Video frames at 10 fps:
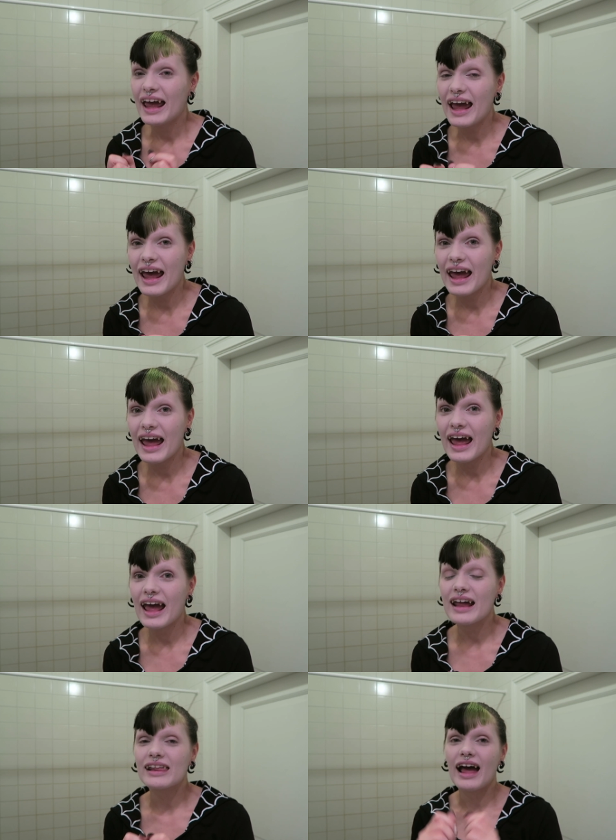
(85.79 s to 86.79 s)

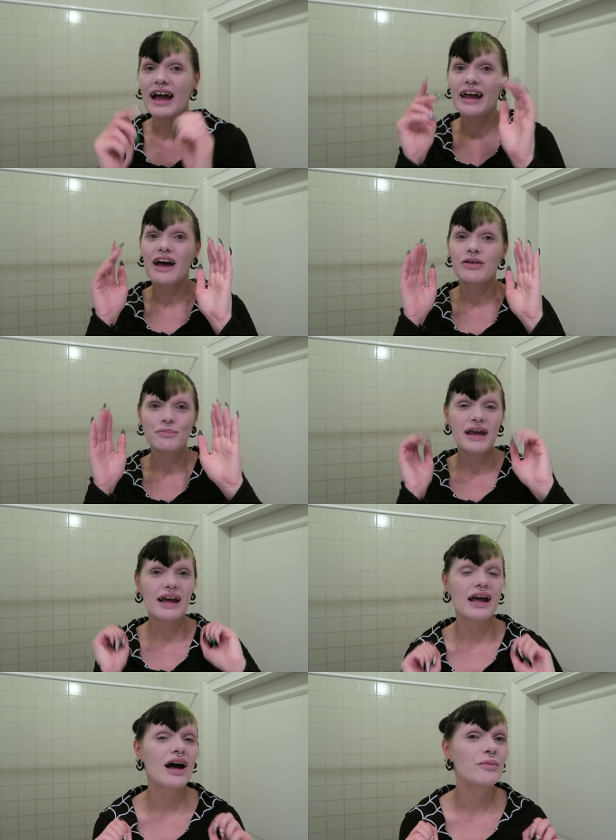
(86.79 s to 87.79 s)
And I have a
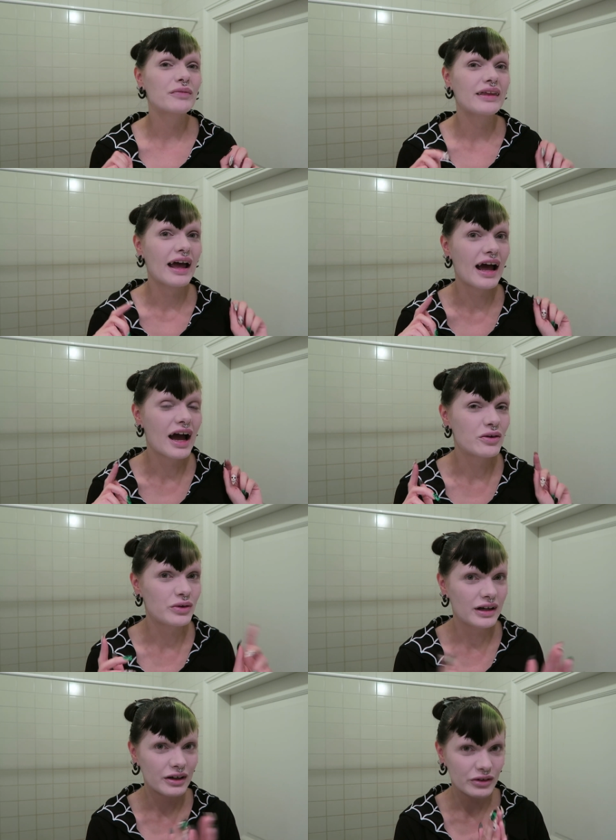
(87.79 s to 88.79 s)
makeup that I
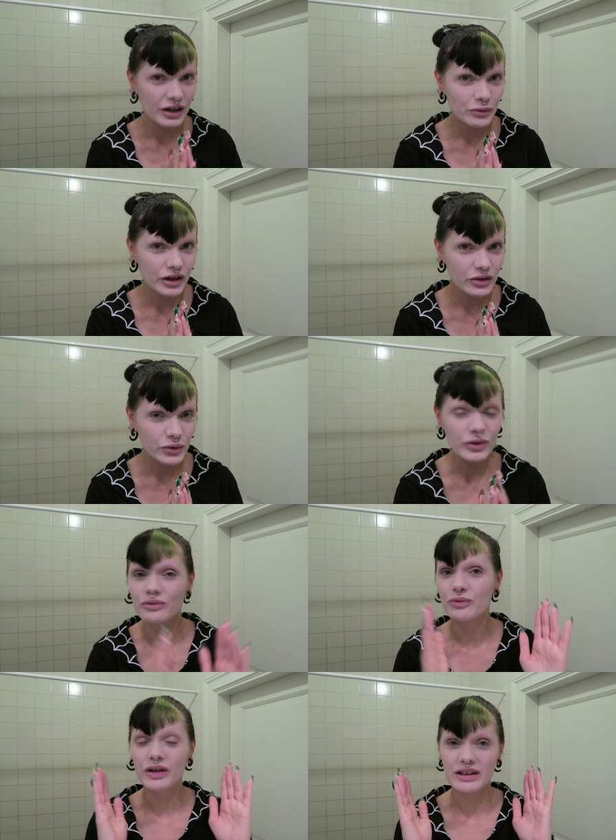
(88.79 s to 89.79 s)
really want to do,
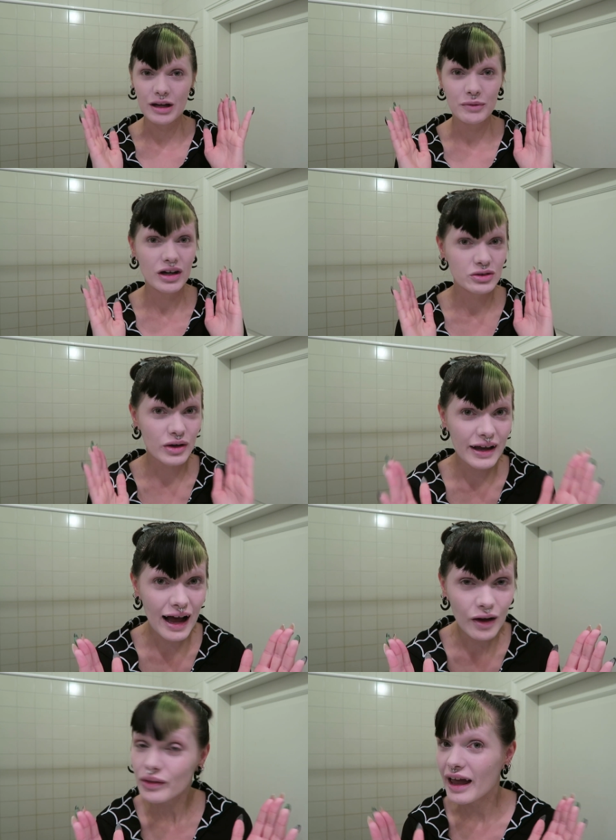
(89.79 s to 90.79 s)
which I'm gonna try
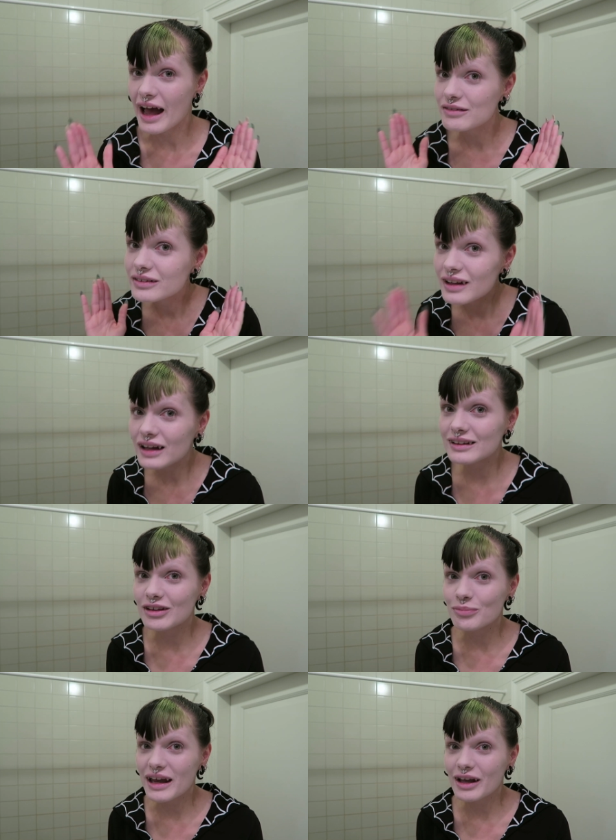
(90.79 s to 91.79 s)
out. I haven't done
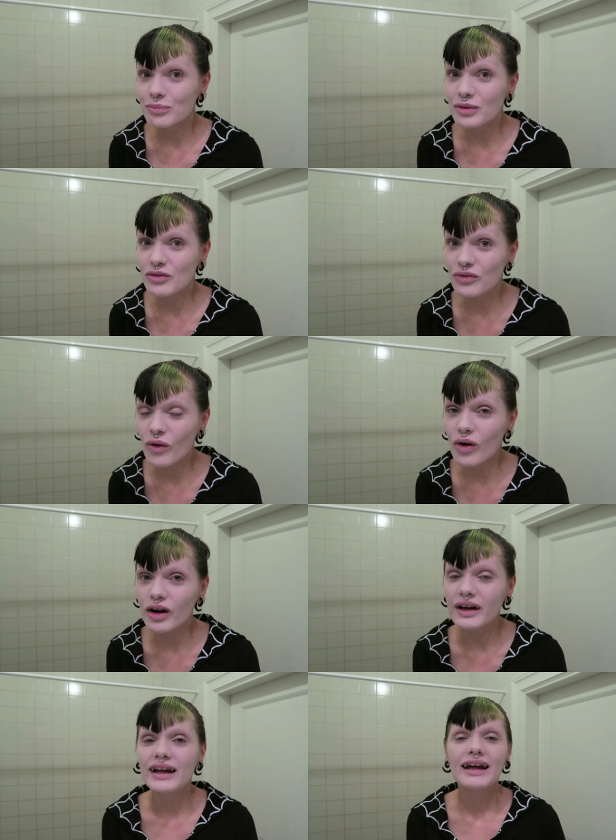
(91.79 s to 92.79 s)
this makeup
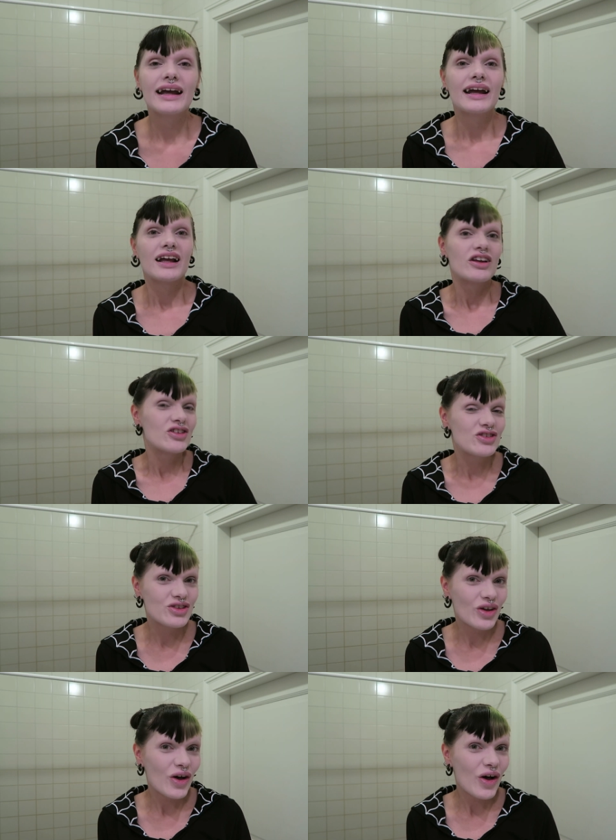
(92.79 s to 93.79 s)
before,
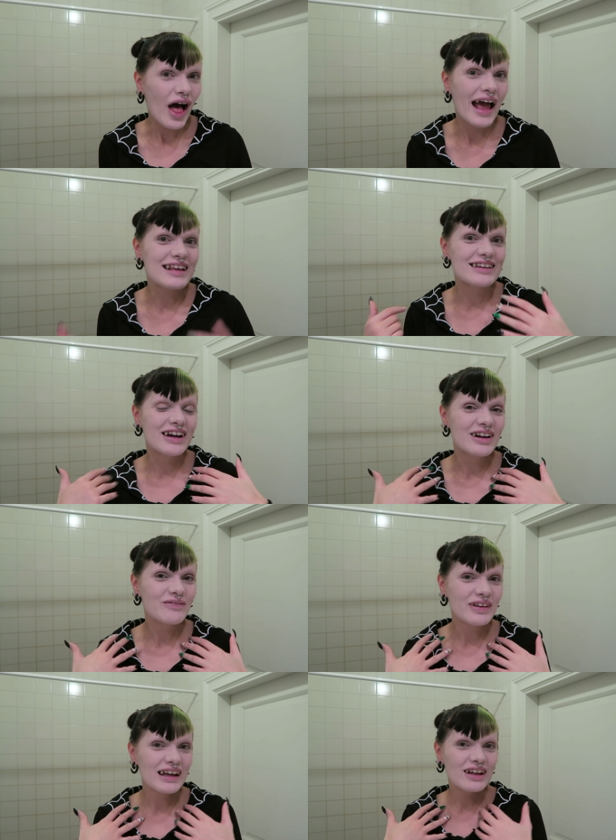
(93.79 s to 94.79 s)
so it's gonna
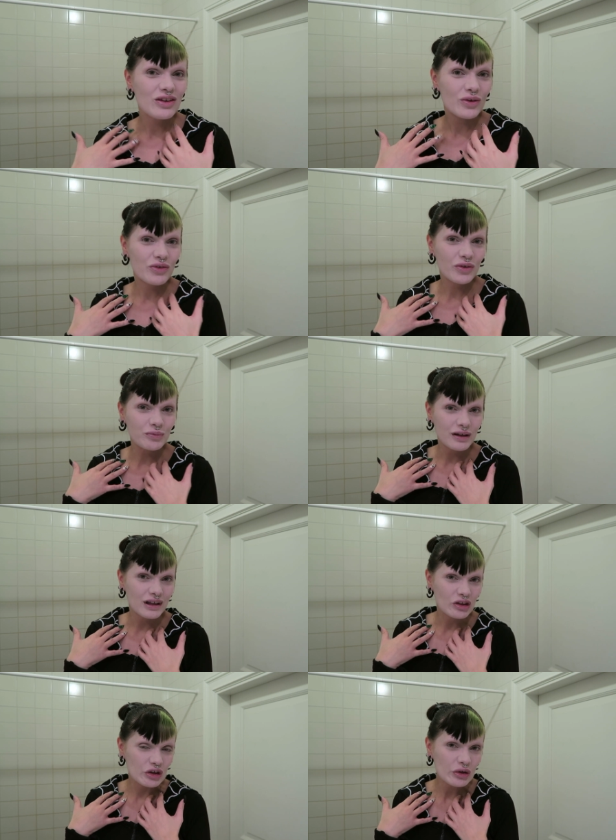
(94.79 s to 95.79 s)
be new for
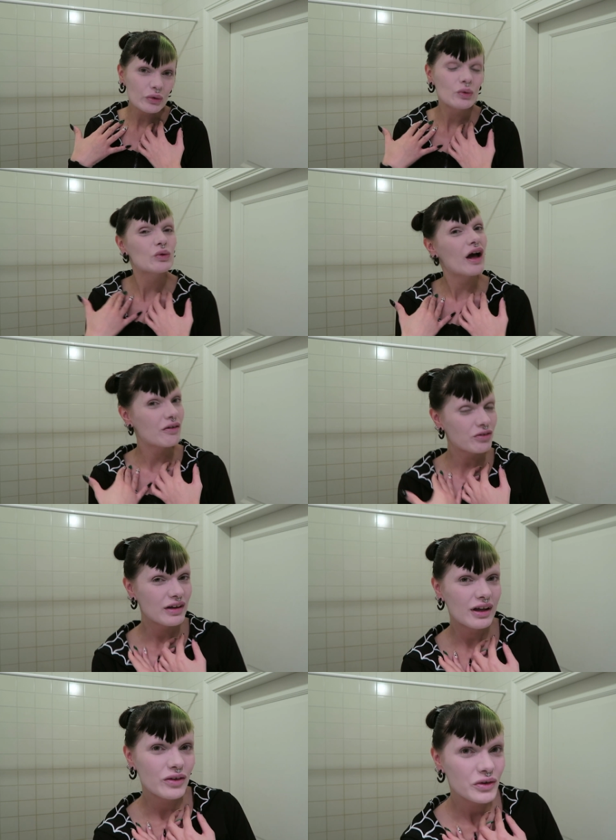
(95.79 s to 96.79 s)
me too. So I was
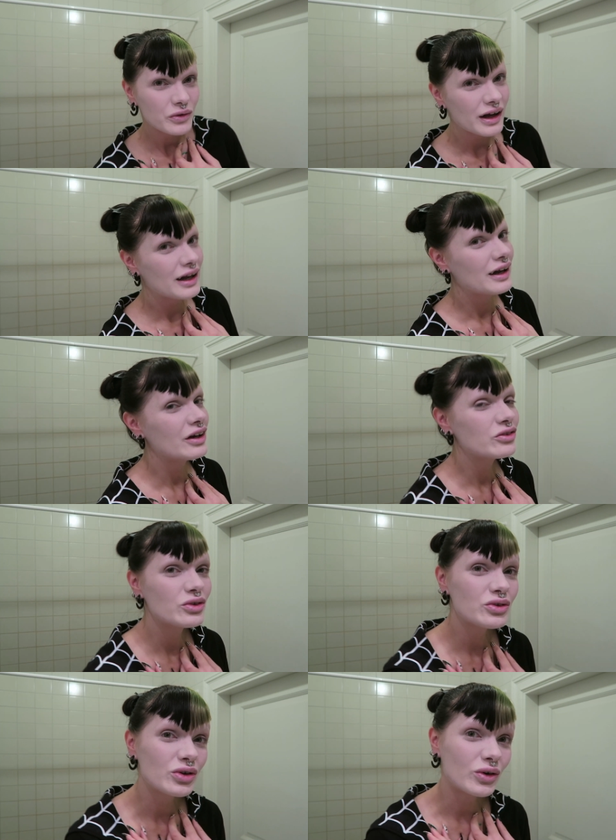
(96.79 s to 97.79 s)
thinking of doing a little
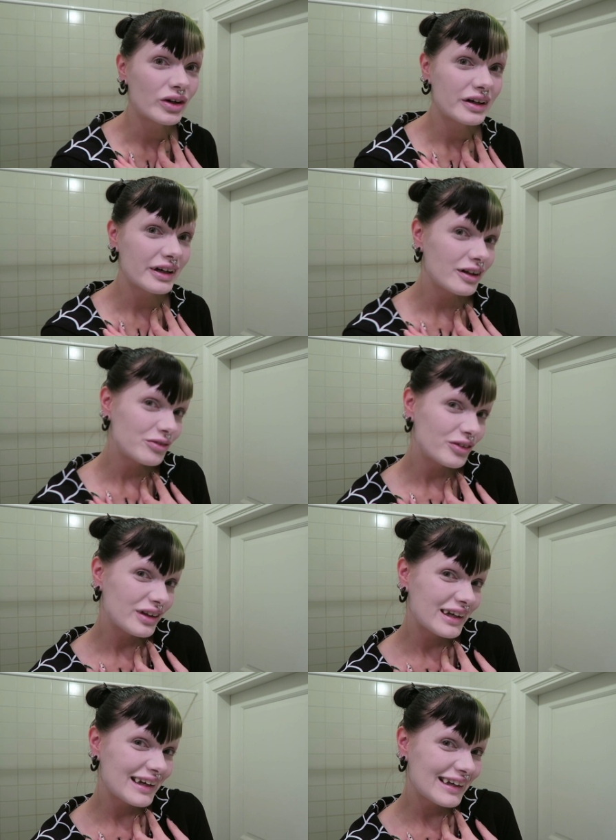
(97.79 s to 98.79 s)
tutorial for
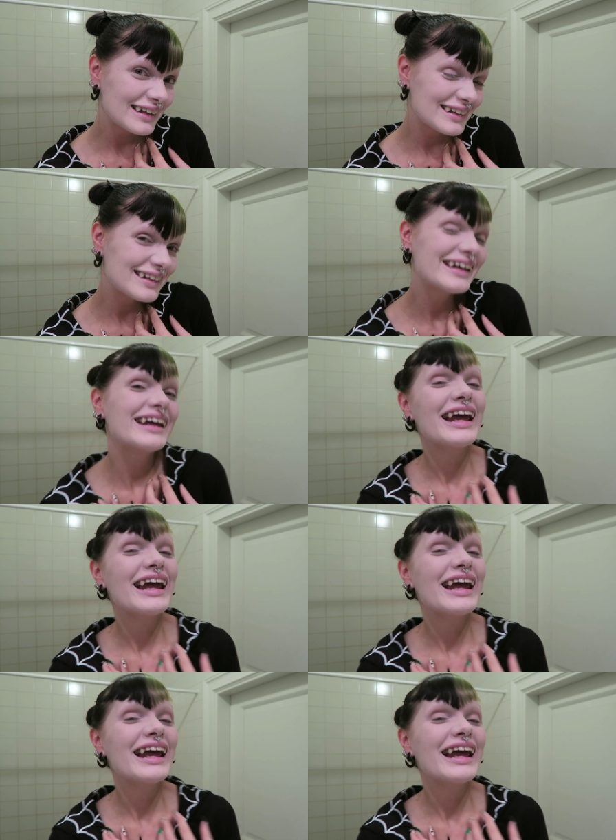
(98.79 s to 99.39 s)
this